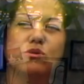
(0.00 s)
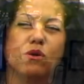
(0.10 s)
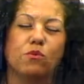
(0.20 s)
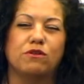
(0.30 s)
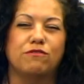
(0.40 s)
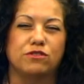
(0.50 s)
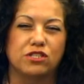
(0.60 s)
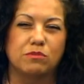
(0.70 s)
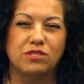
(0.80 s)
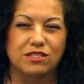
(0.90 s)
our wonderful
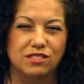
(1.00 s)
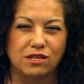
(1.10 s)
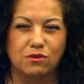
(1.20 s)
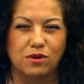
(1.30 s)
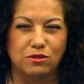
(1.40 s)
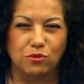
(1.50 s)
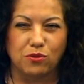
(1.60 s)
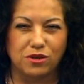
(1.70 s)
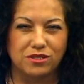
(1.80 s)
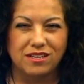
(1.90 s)
ships that sail around the
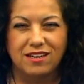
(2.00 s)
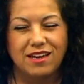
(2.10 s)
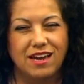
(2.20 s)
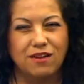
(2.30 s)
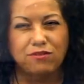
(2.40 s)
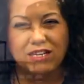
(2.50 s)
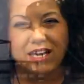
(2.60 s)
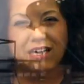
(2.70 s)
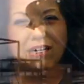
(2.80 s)
world every day